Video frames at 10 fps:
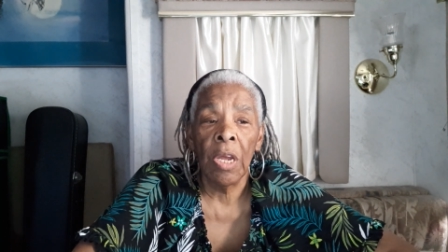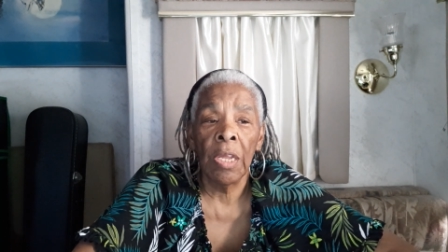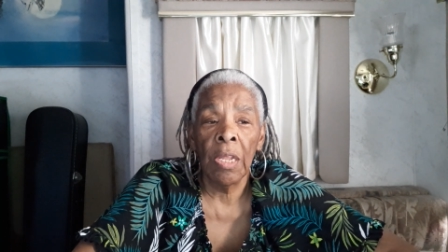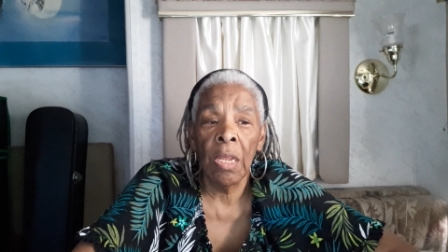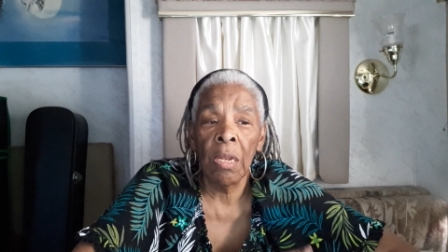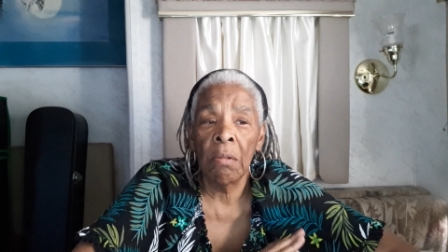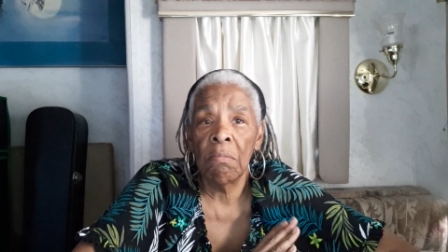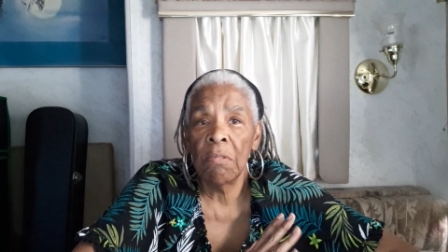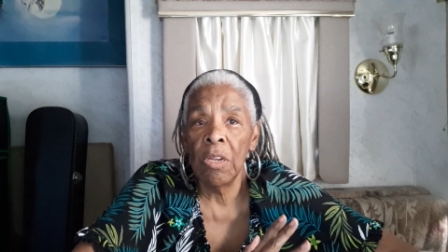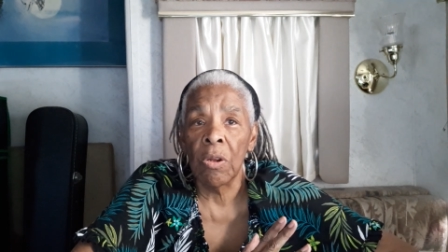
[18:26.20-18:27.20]
and
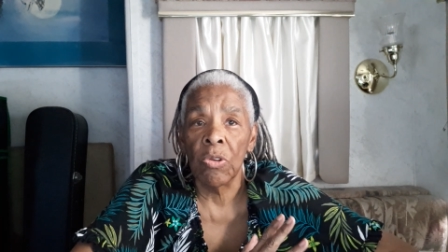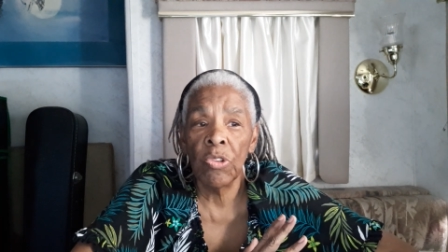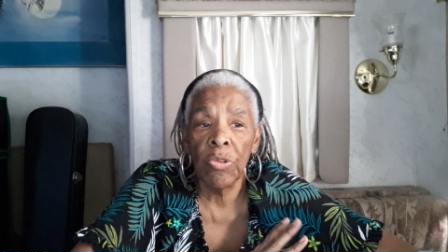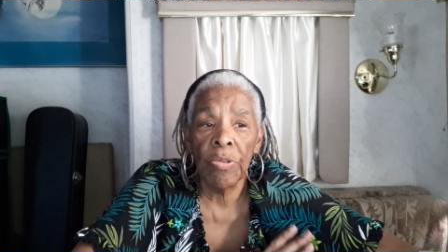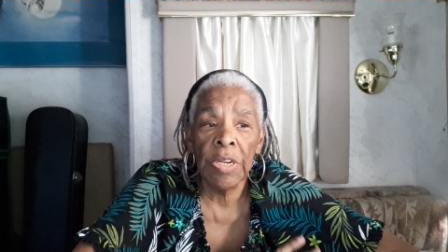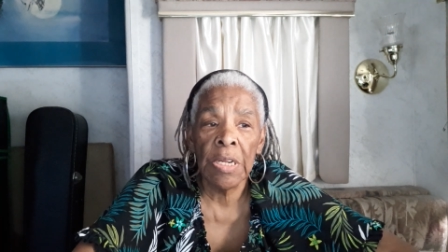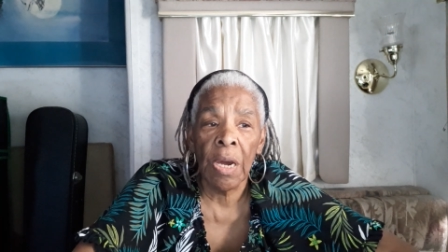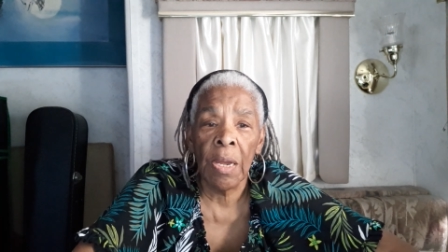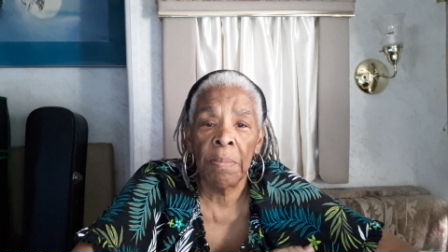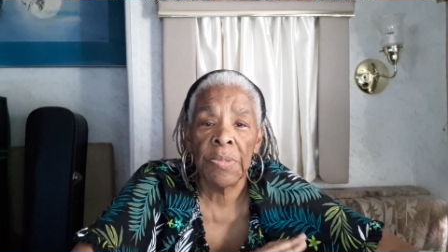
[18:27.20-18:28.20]
then, you know, 2-3
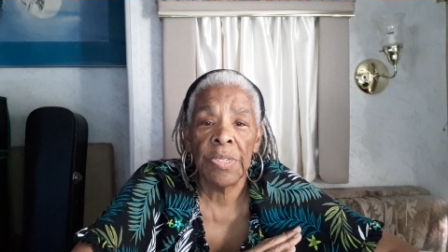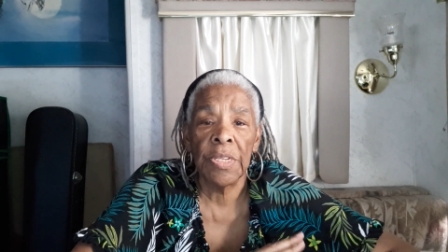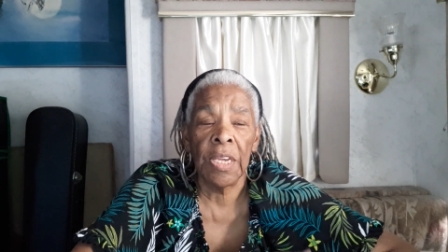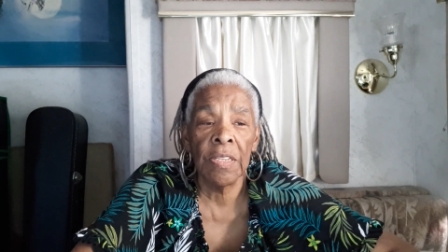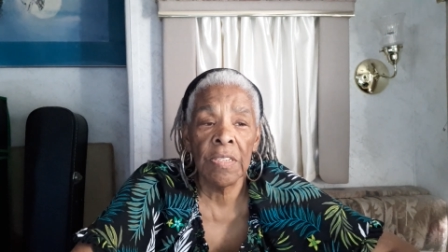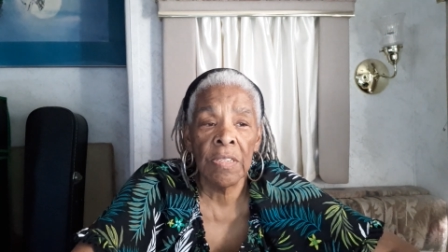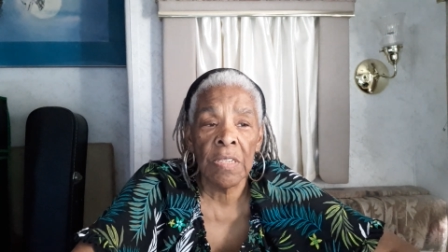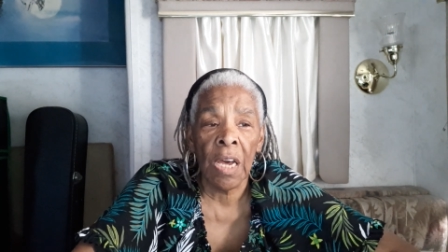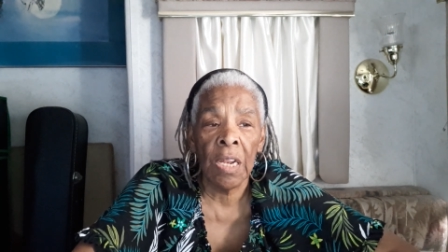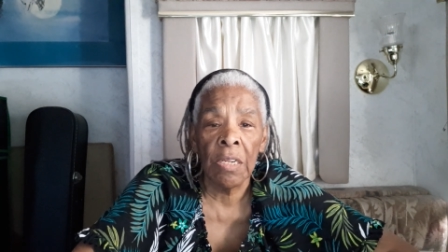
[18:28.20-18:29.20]
times gets
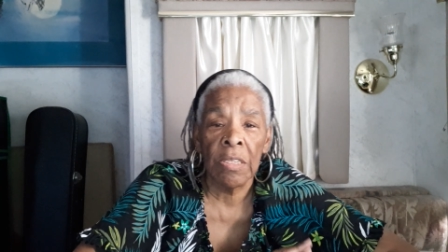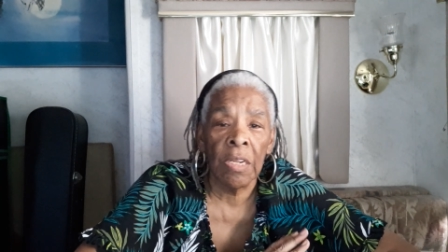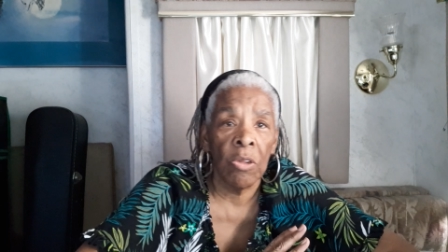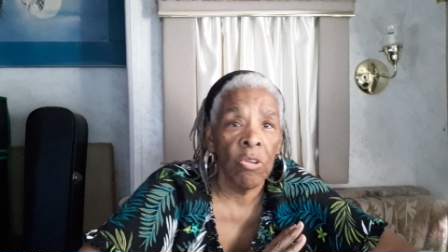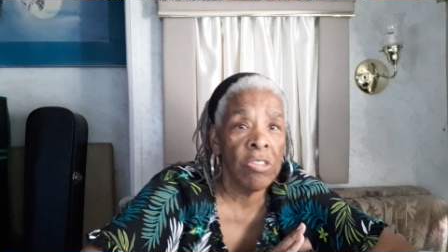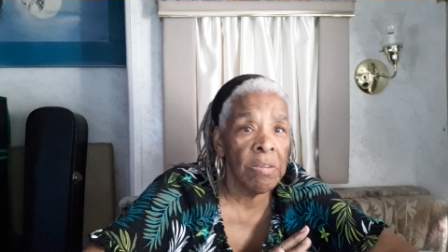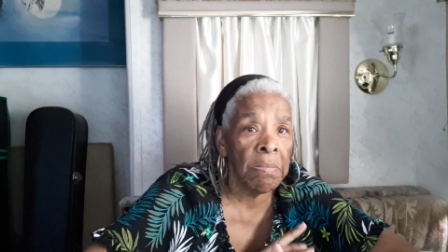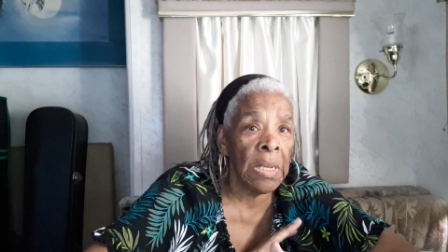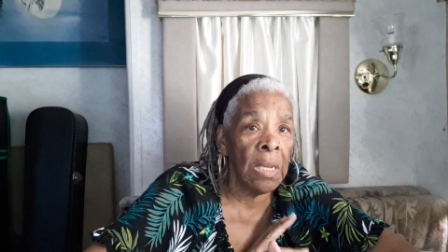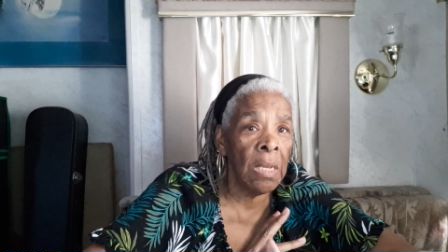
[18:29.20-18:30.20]
excited and looks at
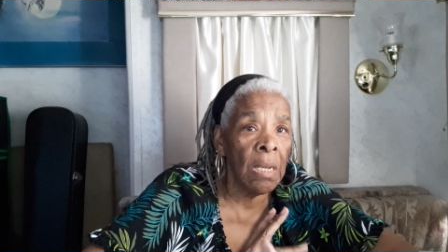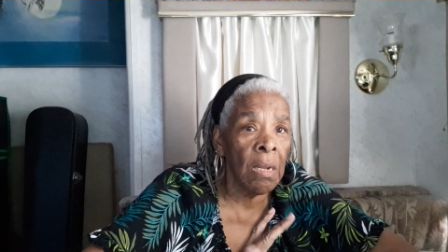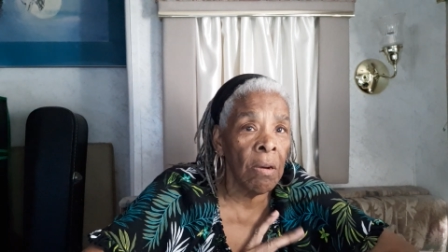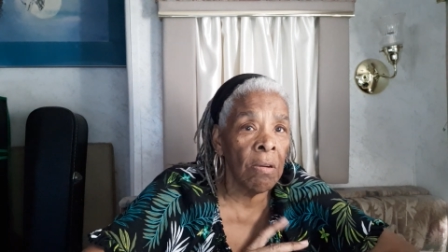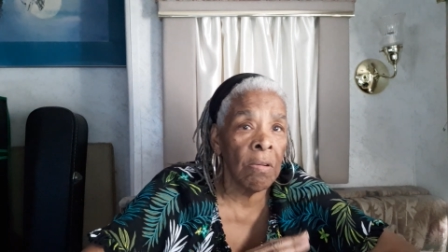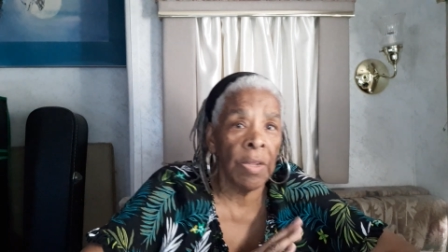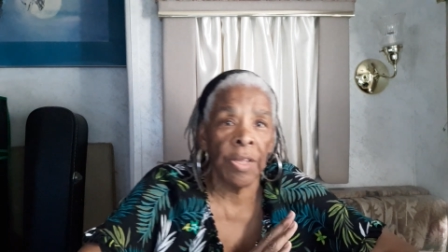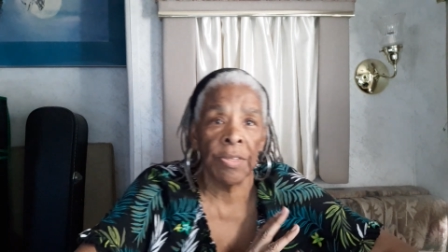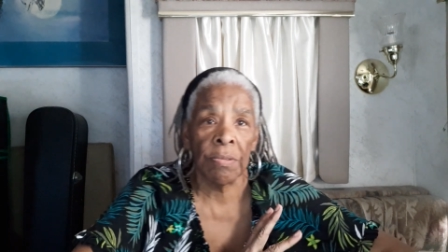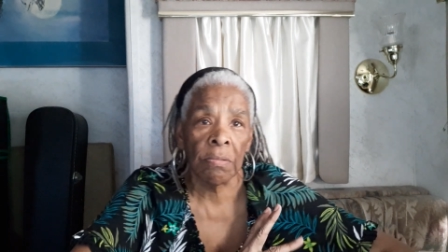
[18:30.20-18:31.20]
me, you know, and
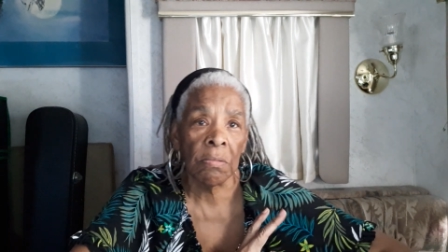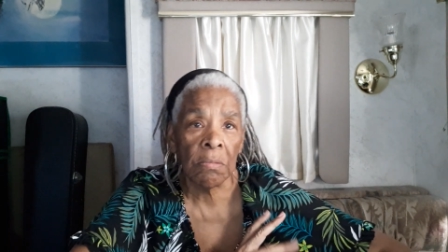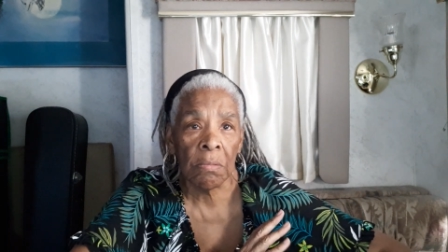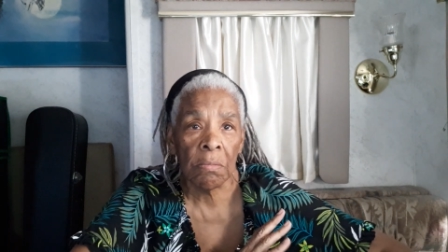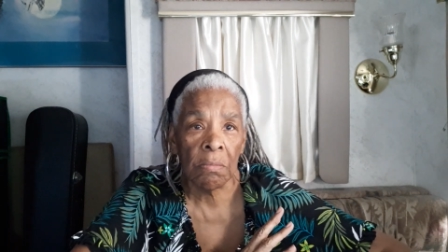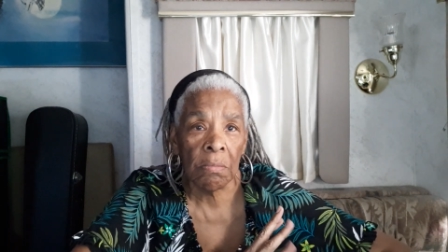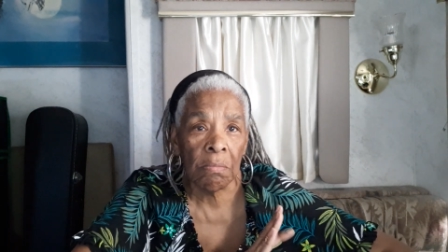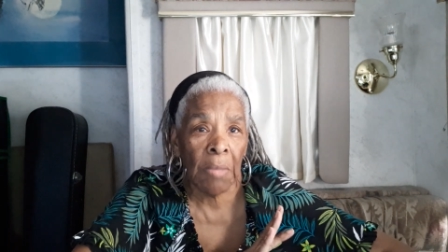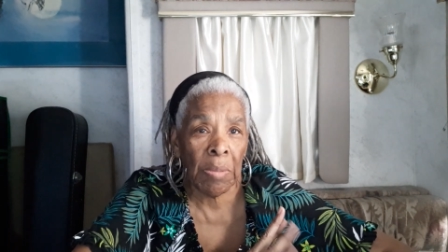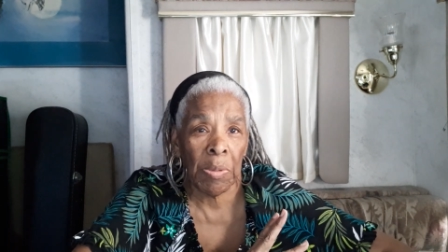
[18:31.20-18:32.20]
then
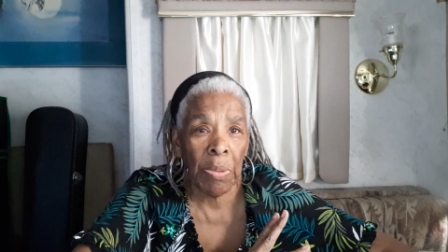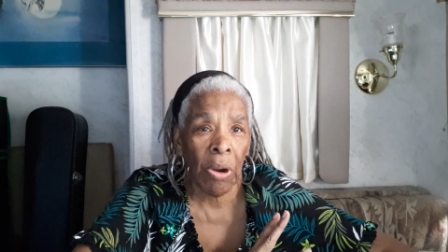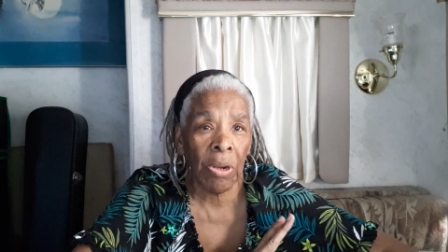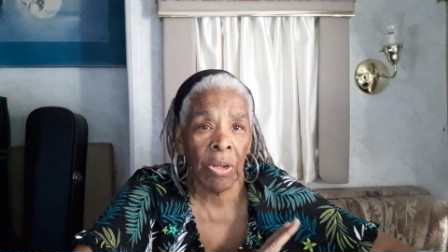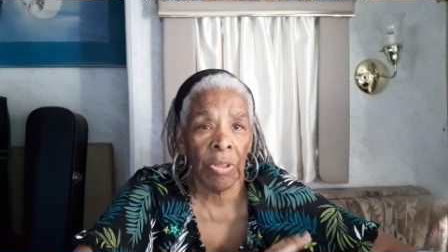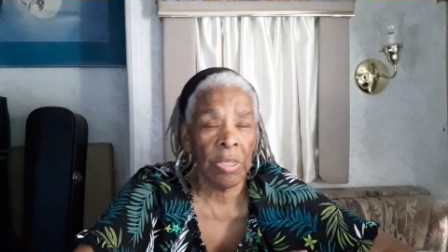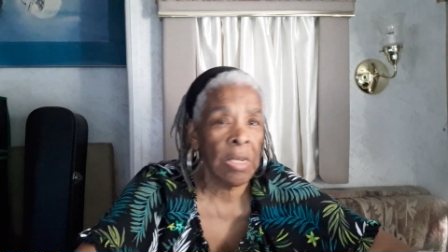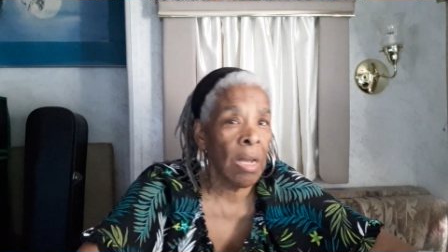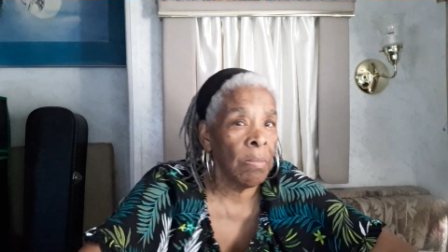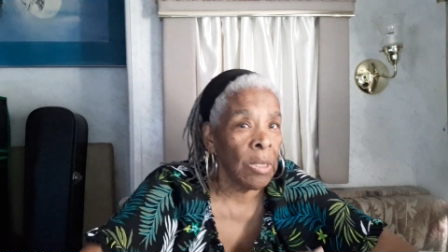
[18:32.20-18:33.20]
maybe bark another
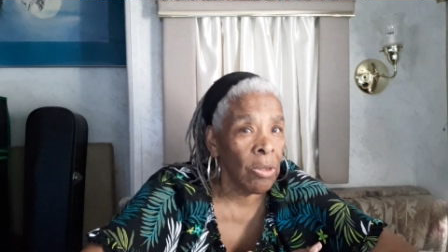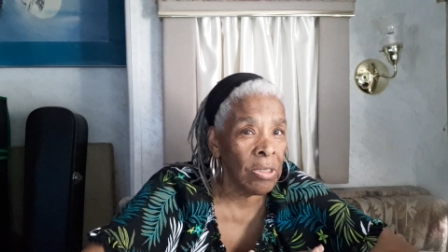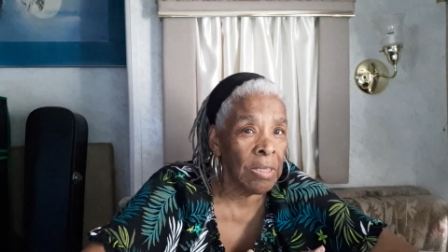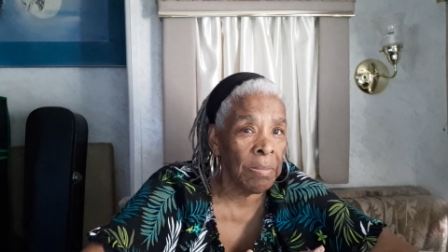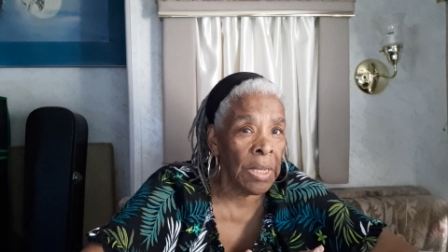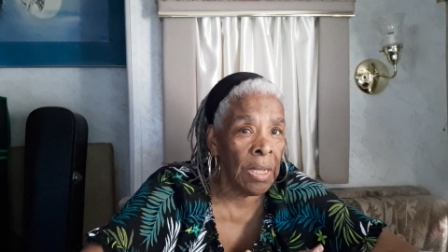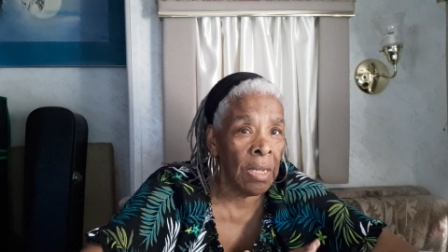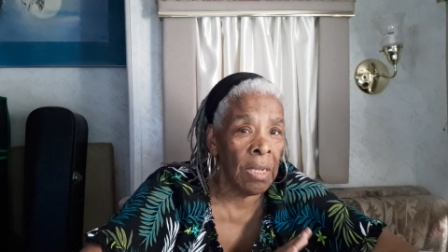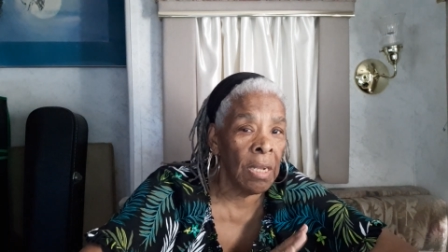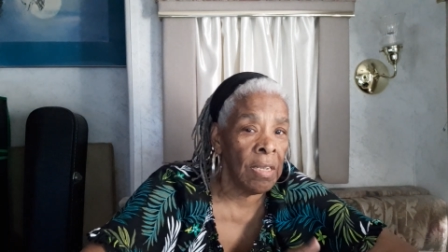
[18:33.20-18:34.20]
time and looks at me,
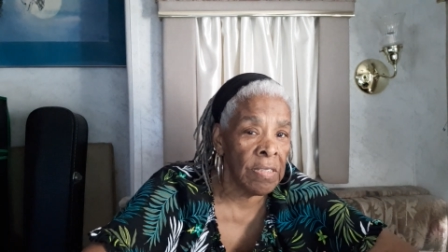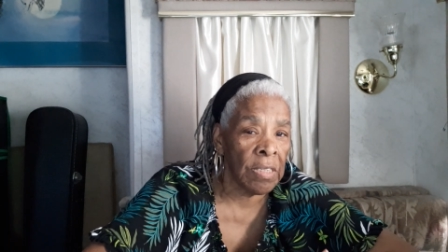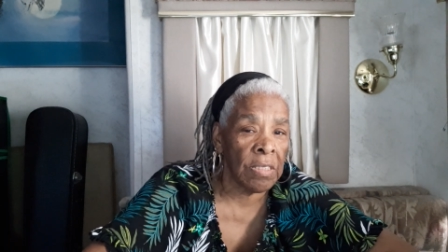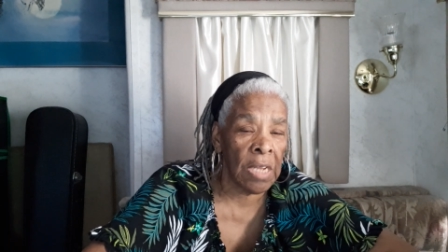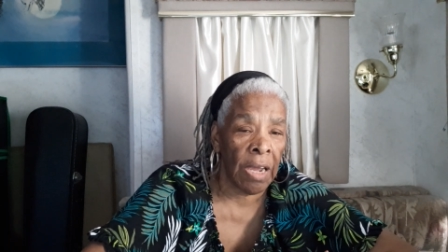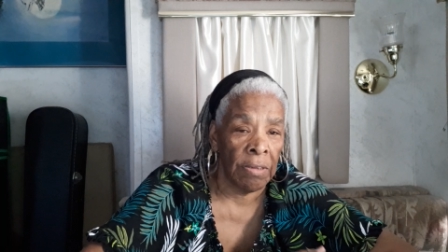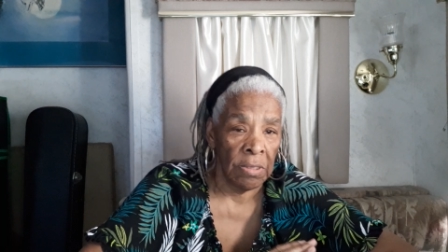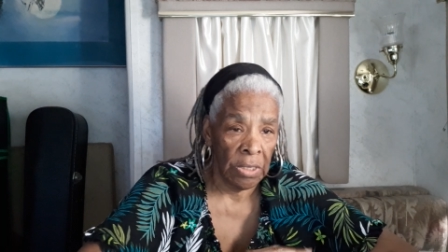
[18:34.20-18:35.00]
and then he sits down.